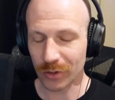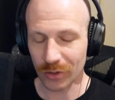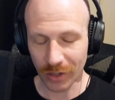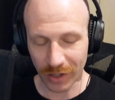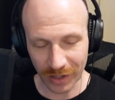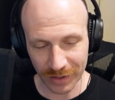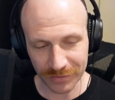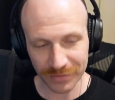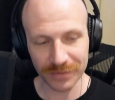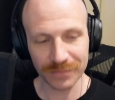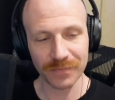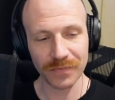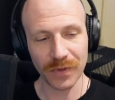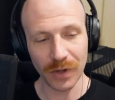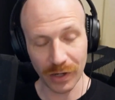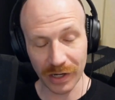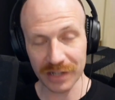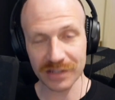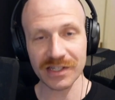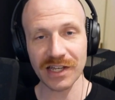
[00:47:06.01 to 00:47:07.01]
life
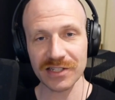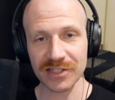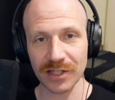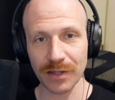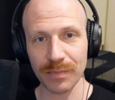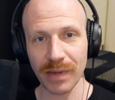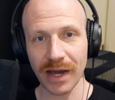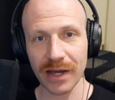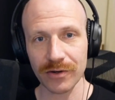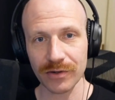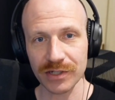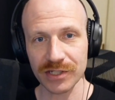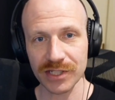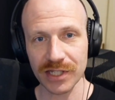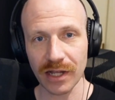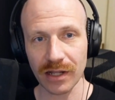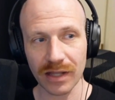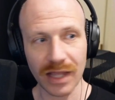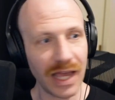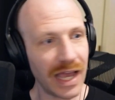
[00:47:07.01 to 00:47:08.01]
on a Tesla battery
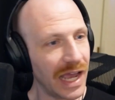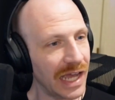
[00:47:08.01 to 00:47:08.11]
cell.